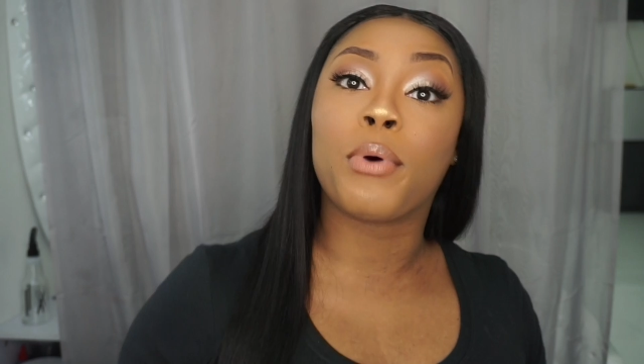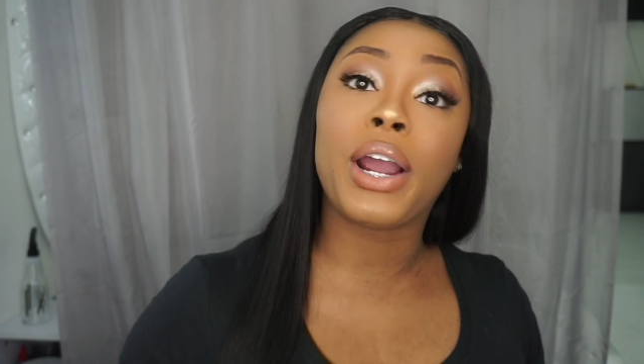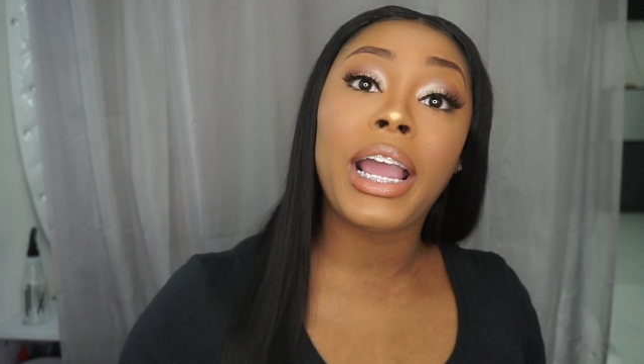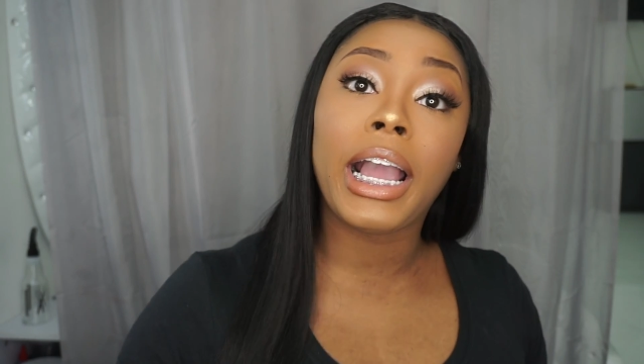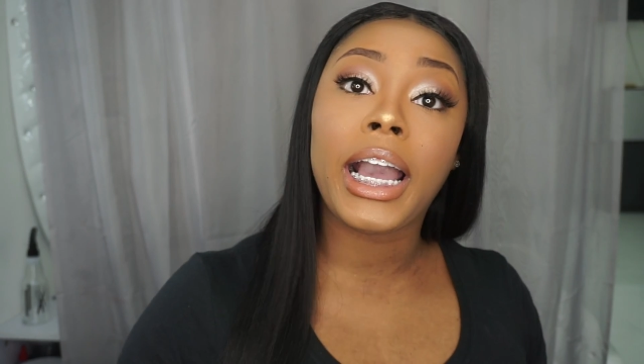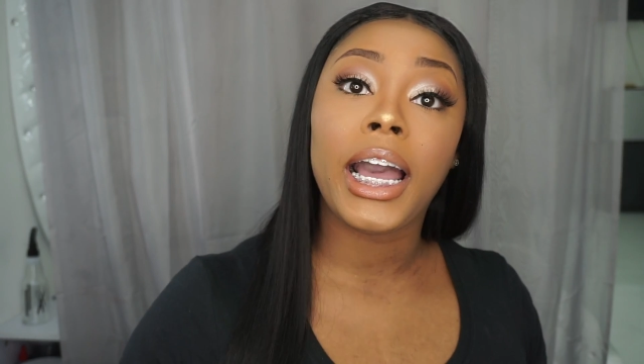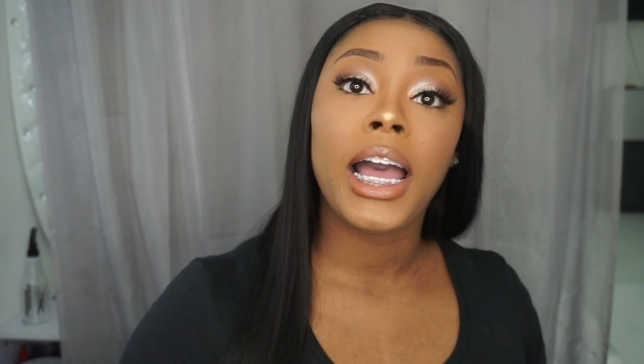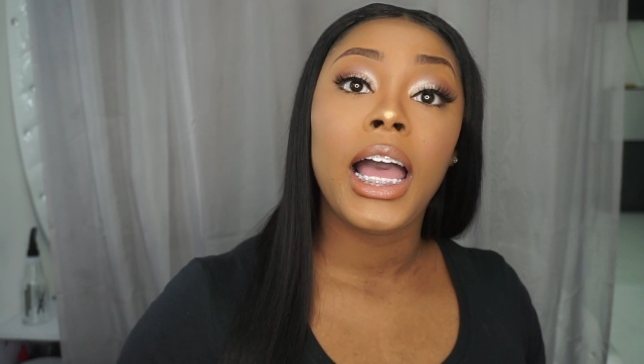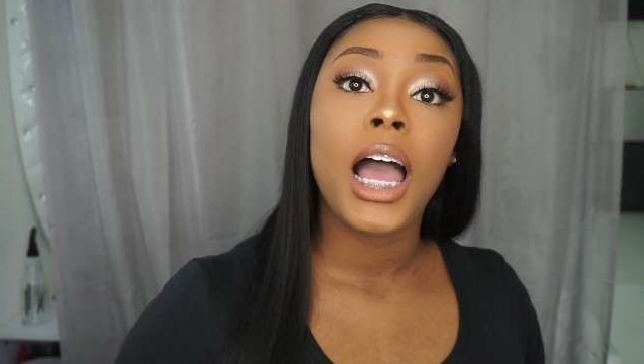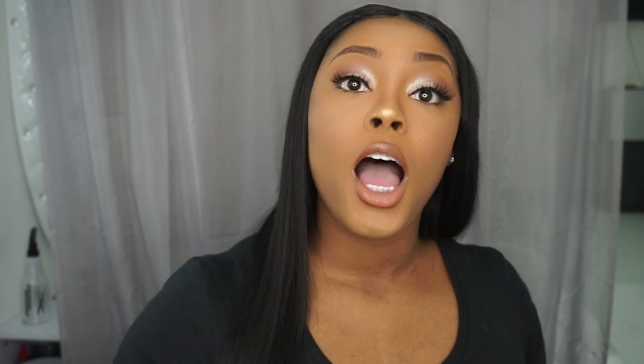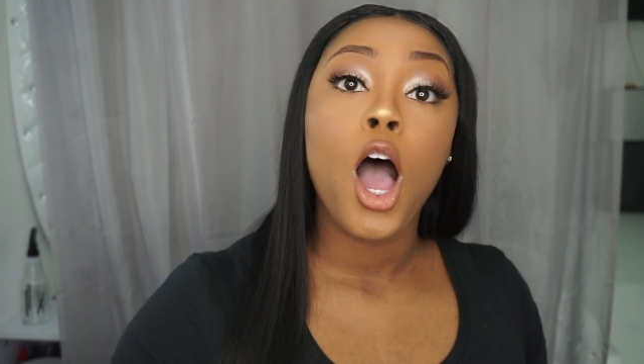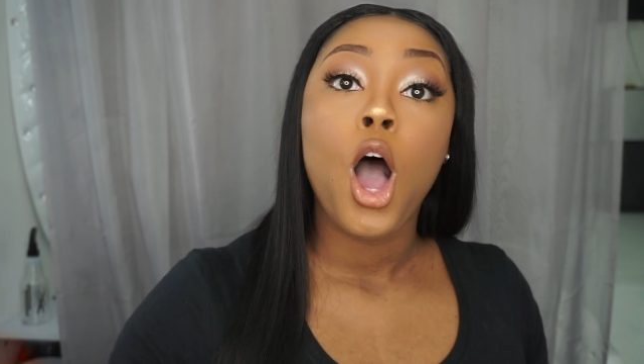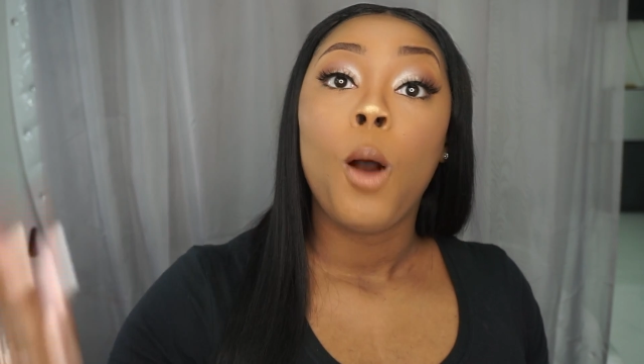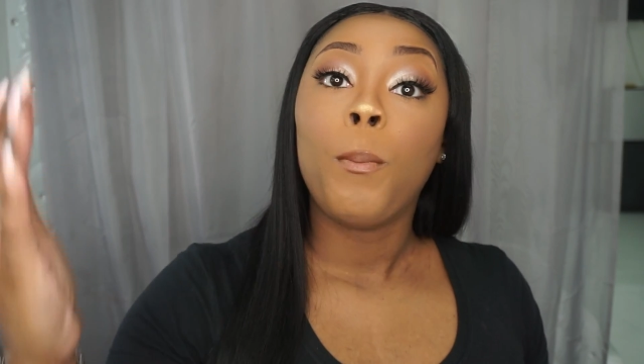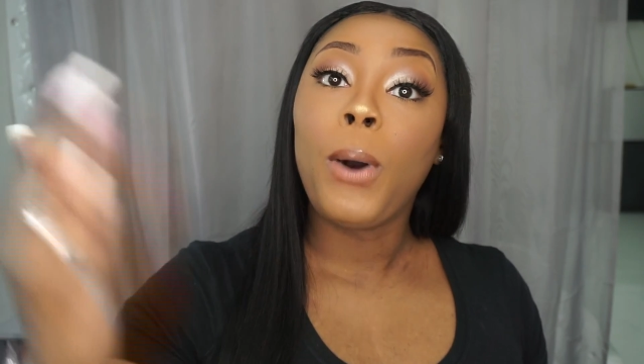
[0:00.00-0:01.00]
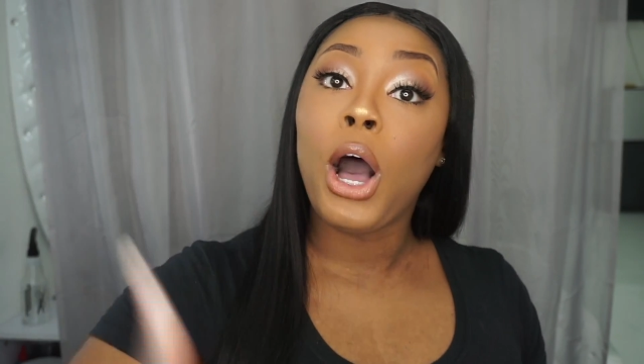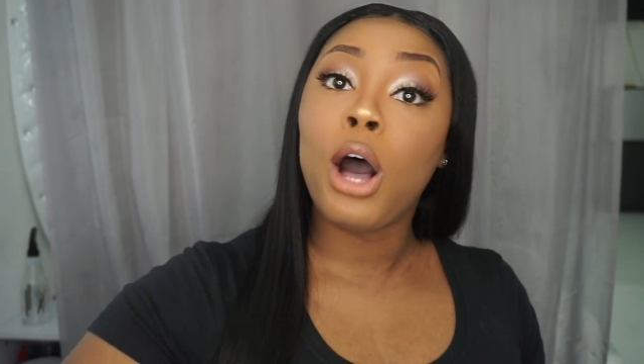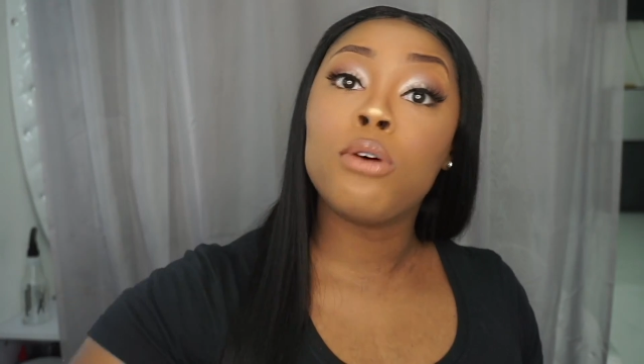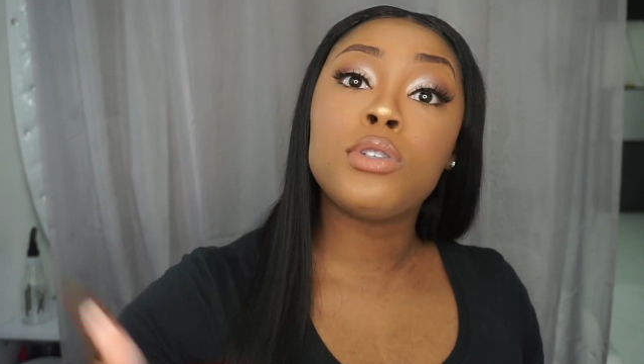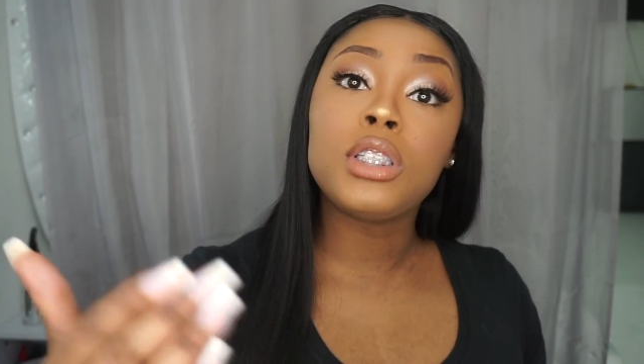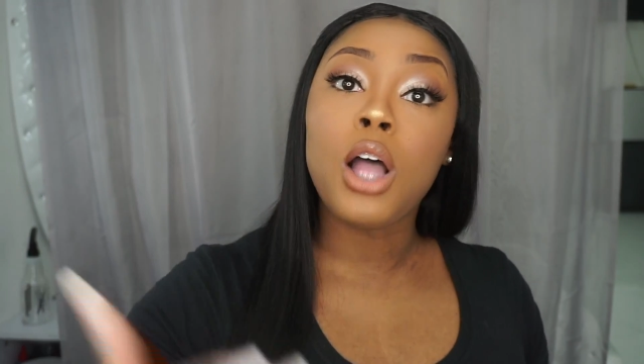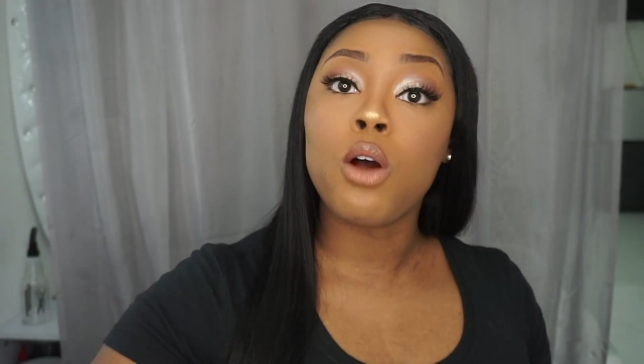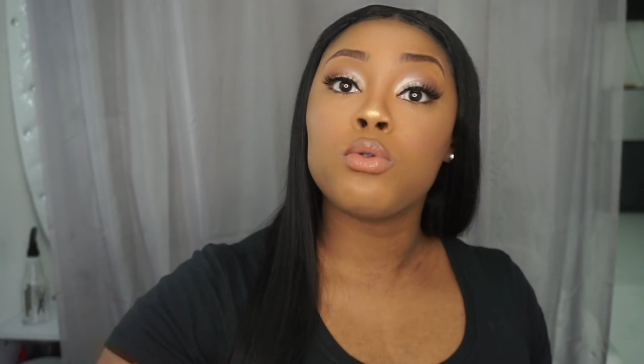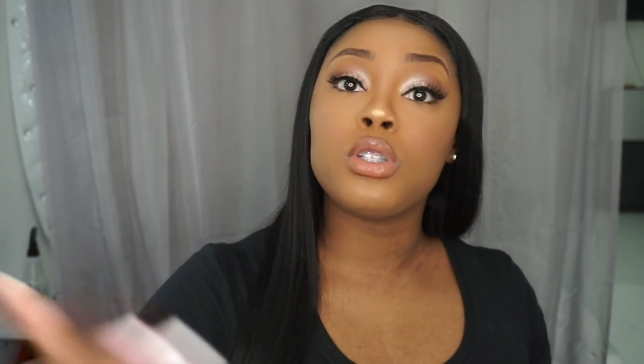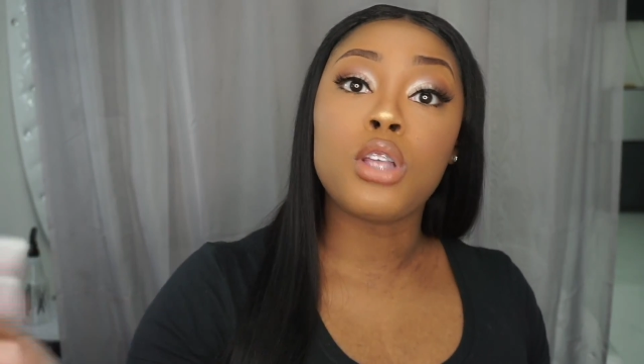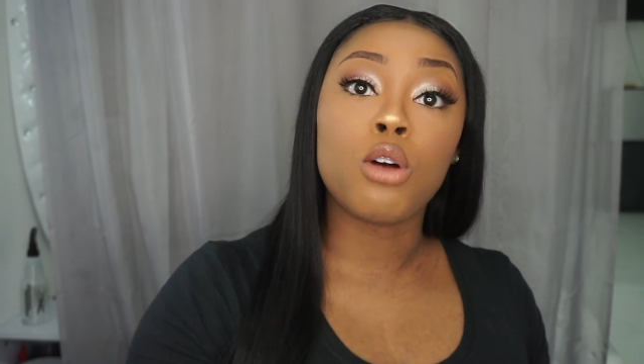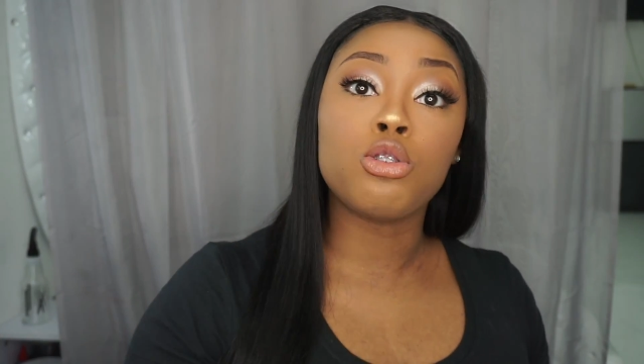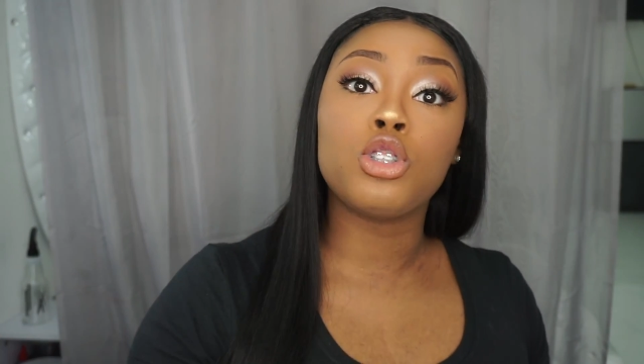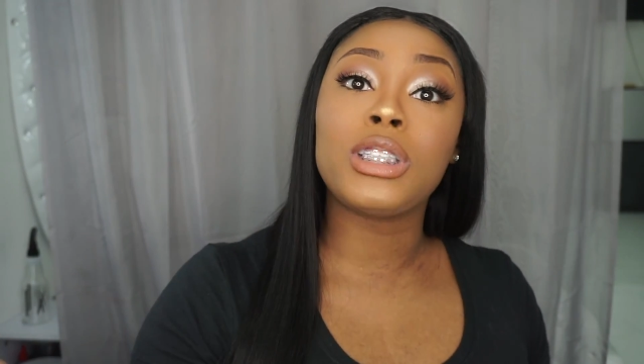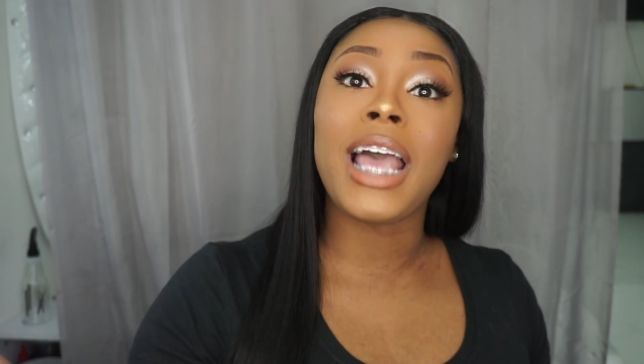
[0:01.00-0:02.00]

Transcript: break, Post on social.